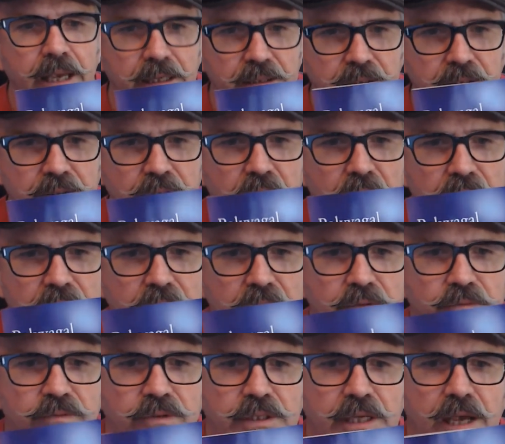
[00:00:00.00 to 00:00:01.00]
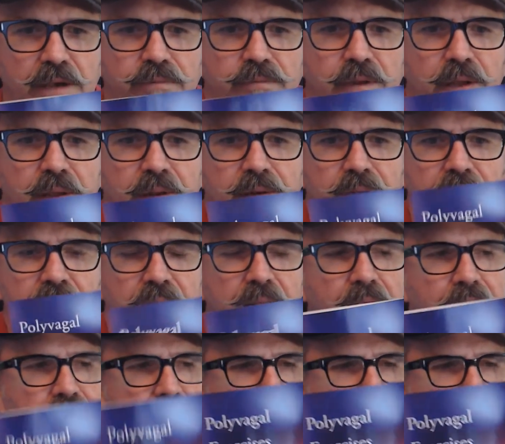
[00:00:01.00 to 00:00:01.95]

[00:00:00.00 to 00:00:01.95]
Exercises for Safety and Connection.